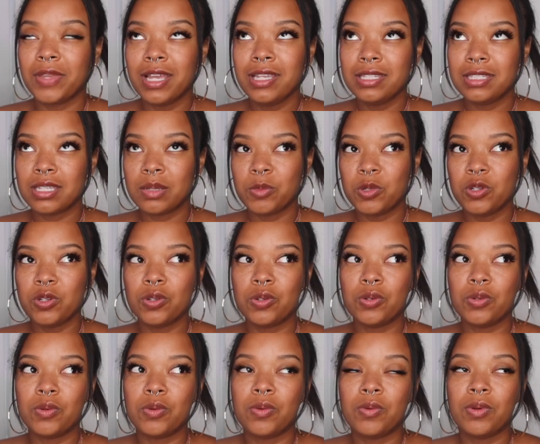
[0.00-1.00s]
As someone
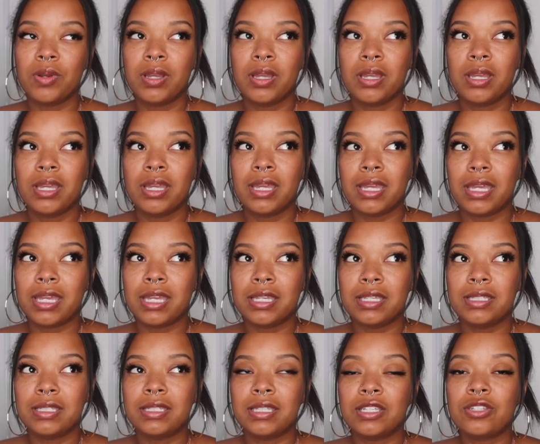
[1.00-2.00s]
who
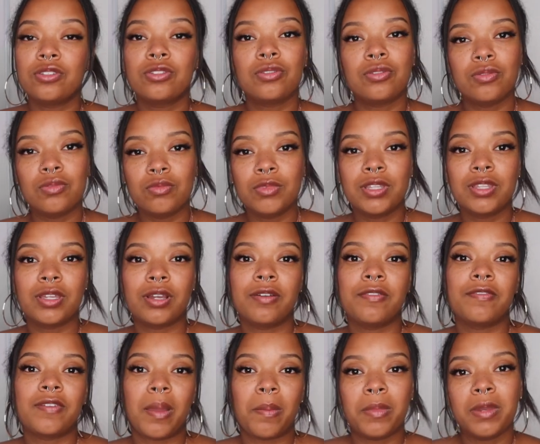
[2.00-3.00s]
is in tune with their
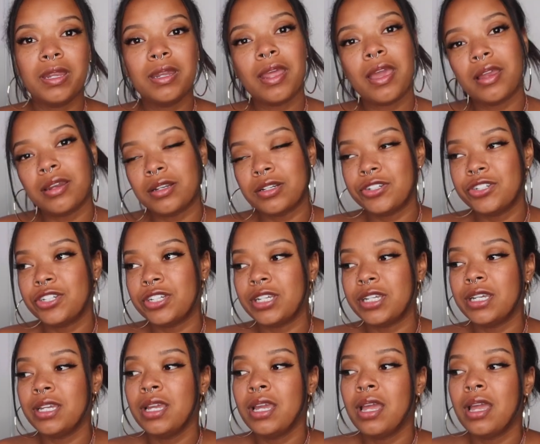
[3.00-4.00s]
feminine
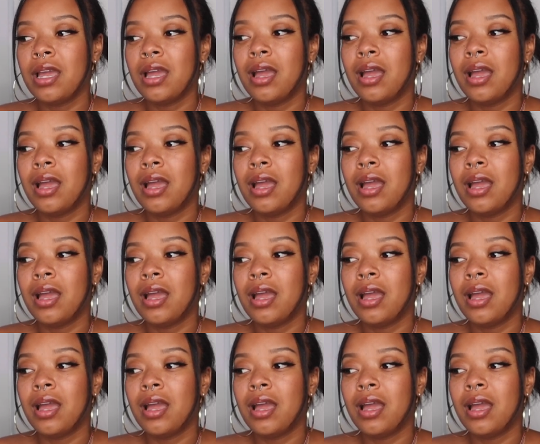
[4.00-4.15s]
energy,